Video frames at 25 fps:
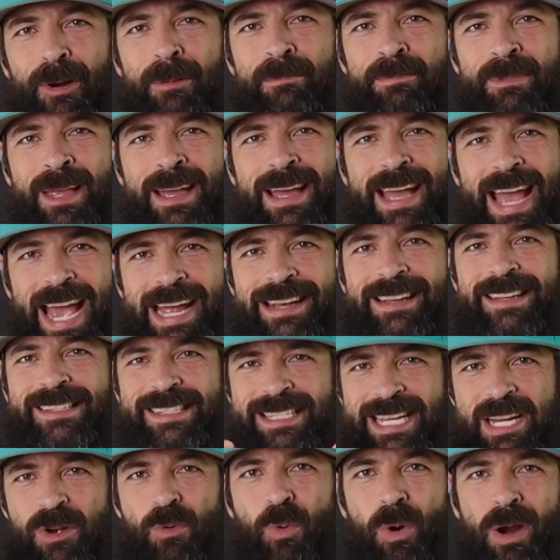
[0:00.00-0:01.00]
from and to
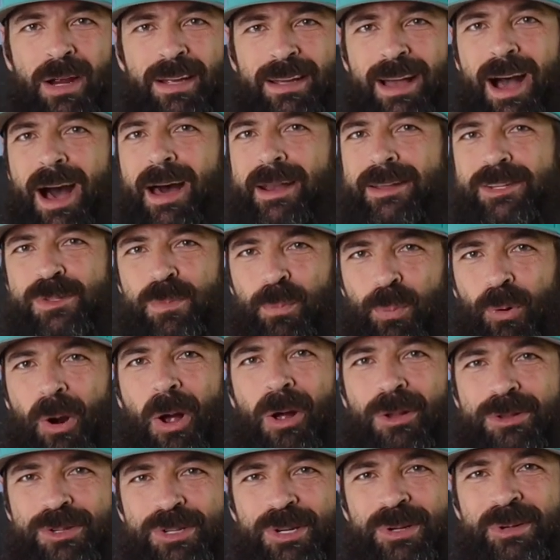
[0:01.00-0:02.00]
see where God has
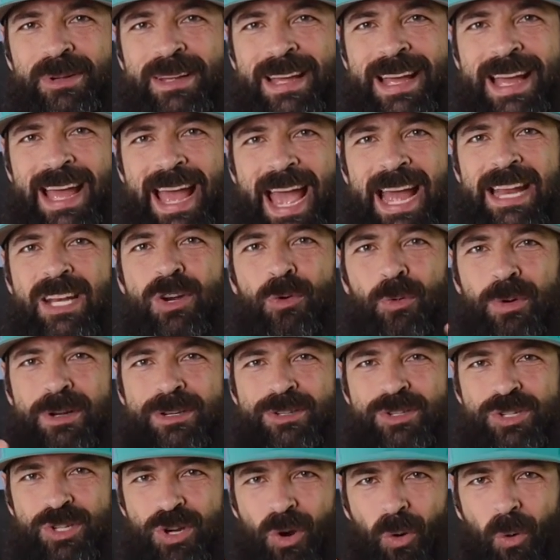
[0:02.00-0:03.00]
brought you and to
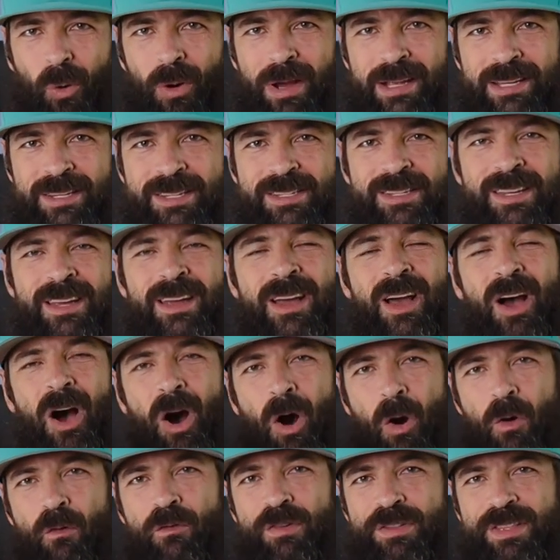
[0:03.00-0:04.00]
rejoice
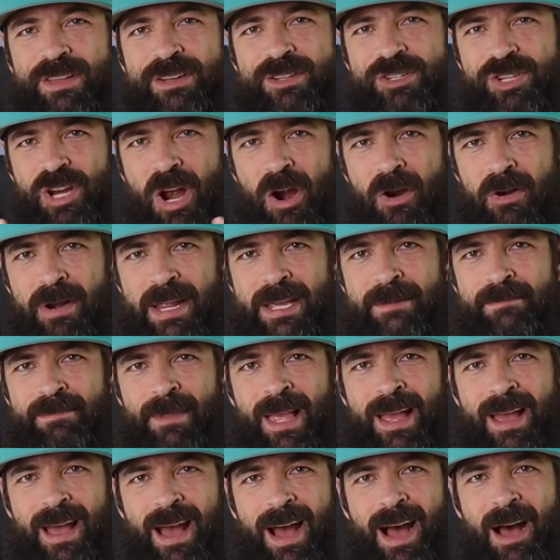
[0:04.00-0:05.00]
over the journey.
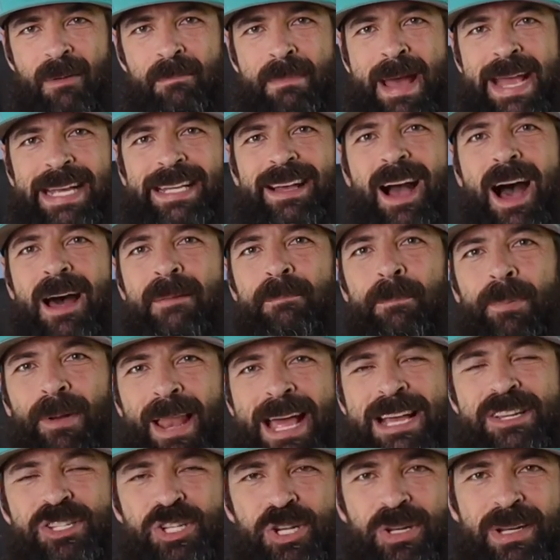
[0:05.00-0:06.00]
Uh, may God
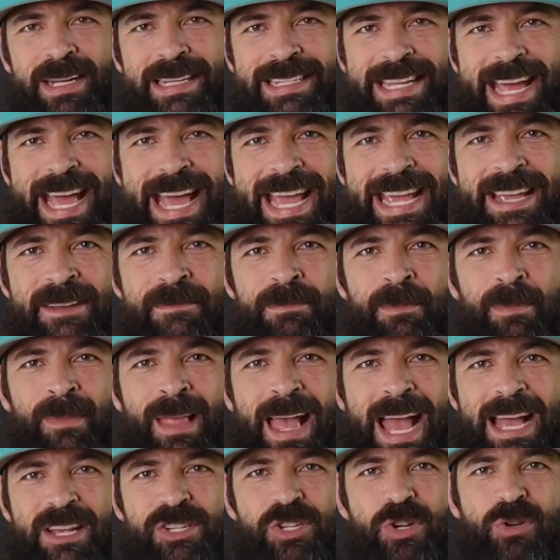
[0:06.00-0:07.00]
bless you today
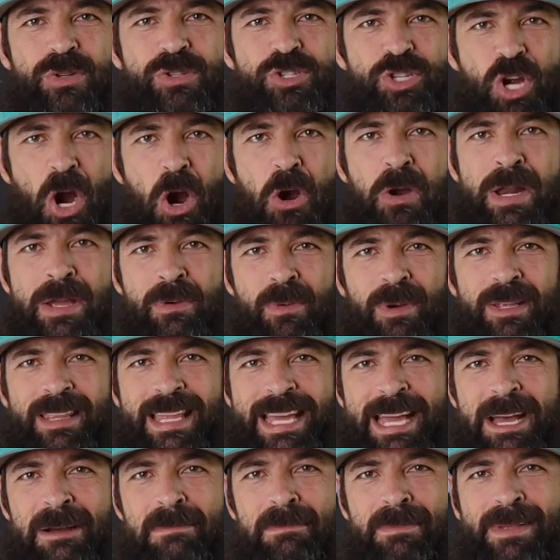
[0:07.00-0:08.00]
as you journey with
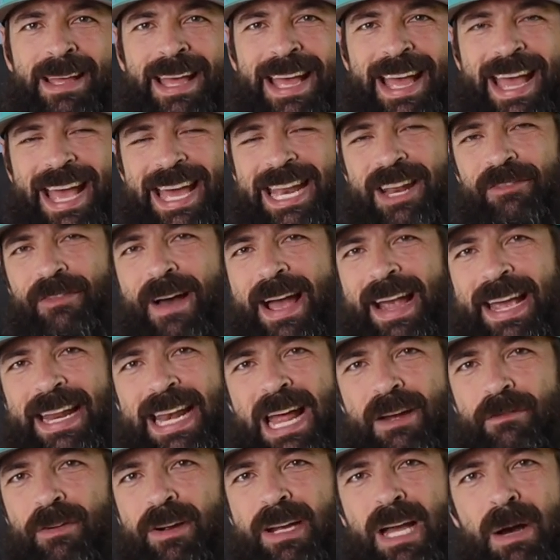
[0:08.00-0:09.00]
Him. And if I
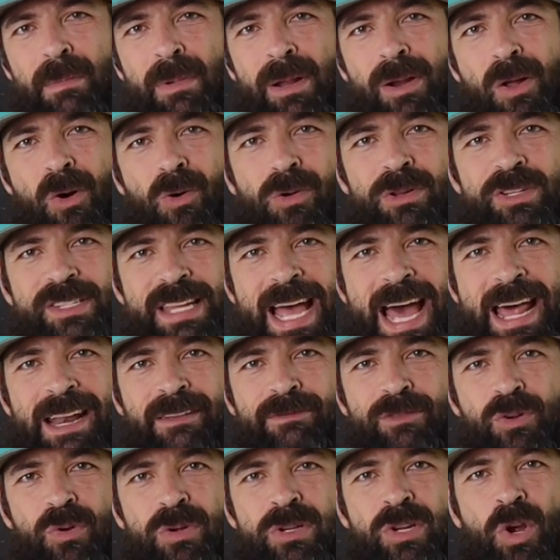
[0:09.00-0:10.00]
can ever come alongside
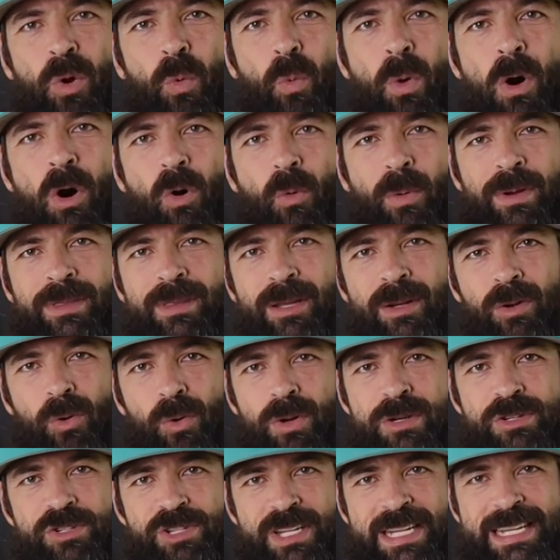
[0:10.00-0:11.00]
of you in your walk with the
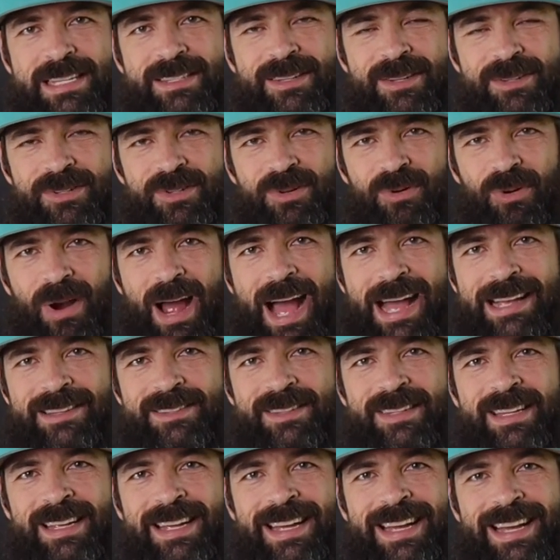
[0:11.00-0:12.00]
Lord Jesus
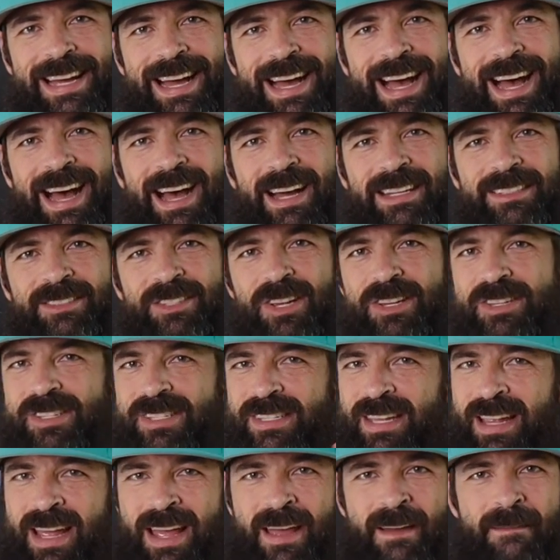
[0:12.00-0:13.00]
Christ, uh,
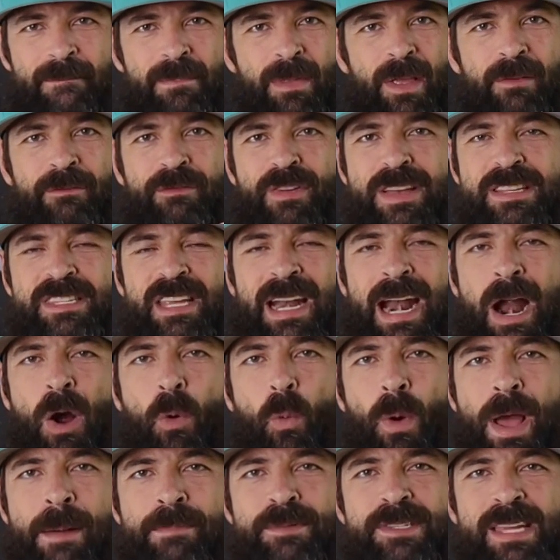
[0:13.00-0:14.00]
just visit
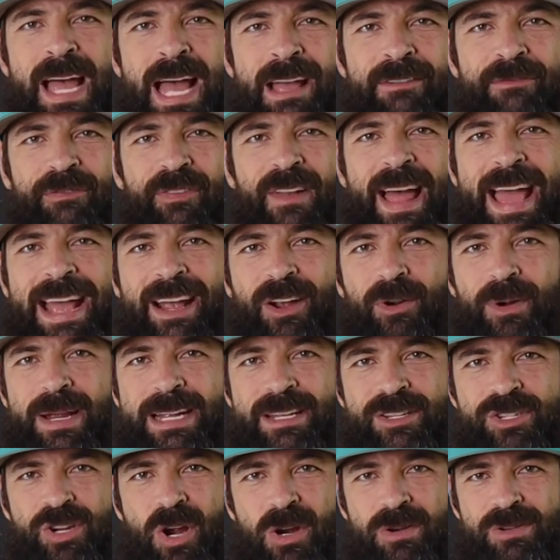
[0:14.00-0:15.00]
our website,
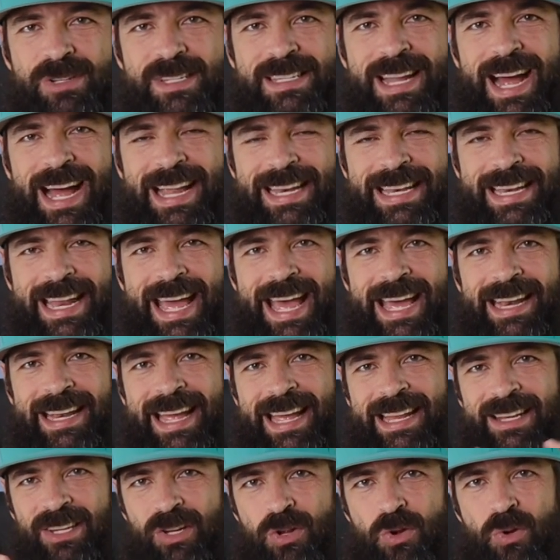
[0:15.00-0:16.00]
flatcreekchurch.net,
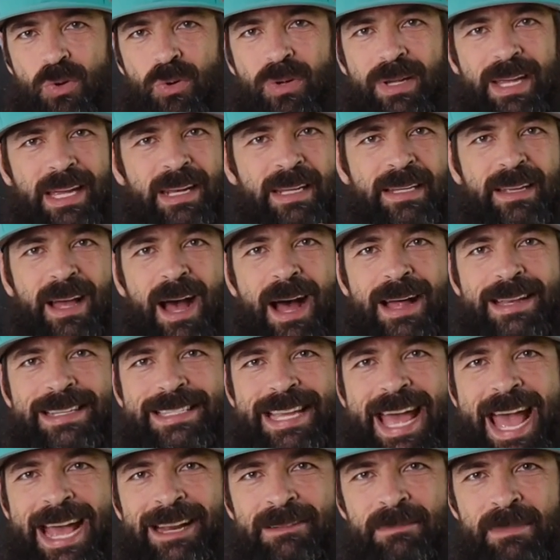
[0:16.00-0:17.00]
and you can
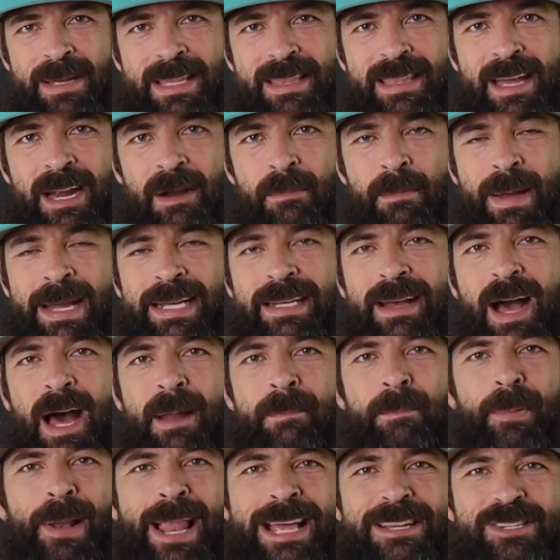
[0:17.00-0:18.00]
contact me there. May
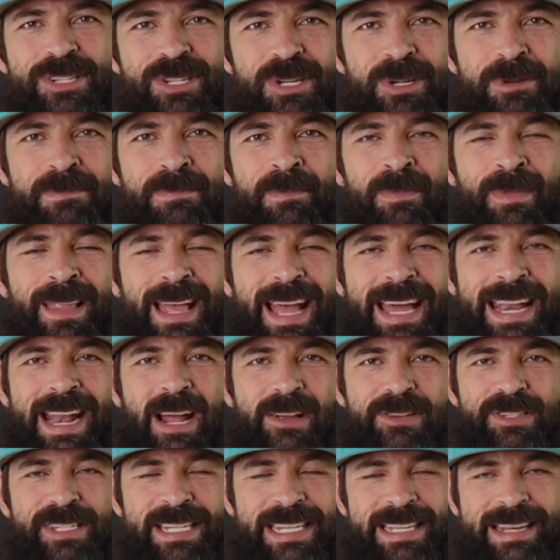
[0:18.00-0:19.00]
God bless you, and
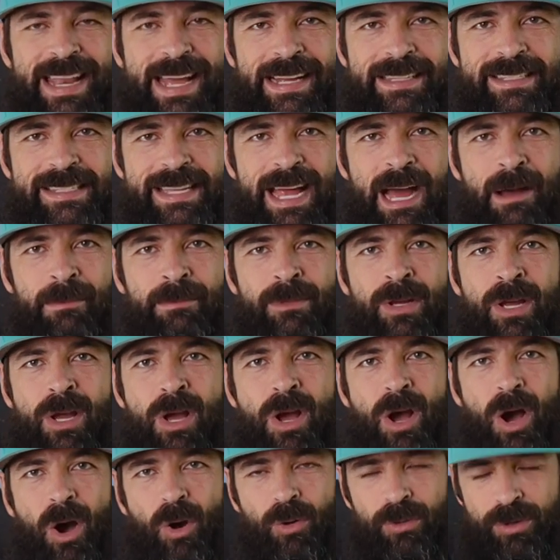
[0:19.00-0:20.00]
I'll see you next time
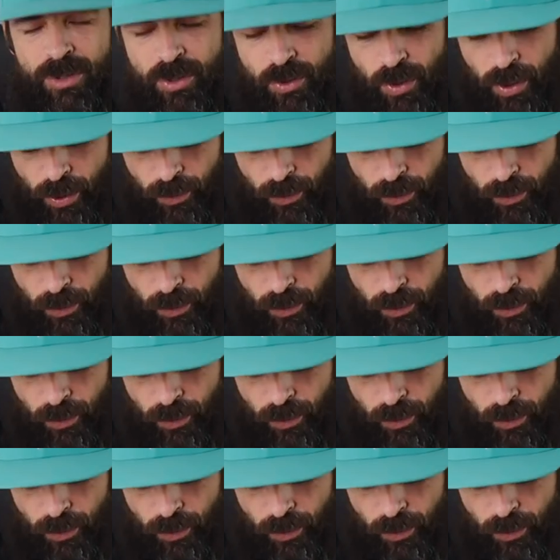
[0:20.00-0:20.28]
on